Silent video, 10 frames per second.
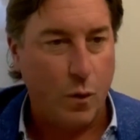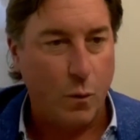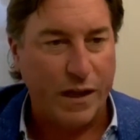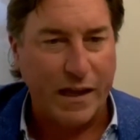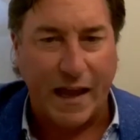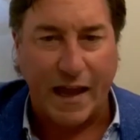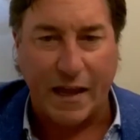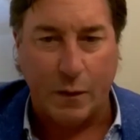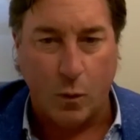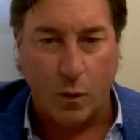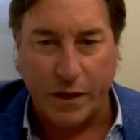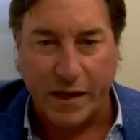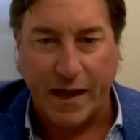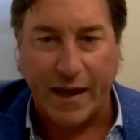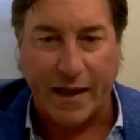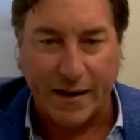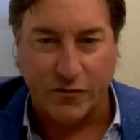what we gain, what we get,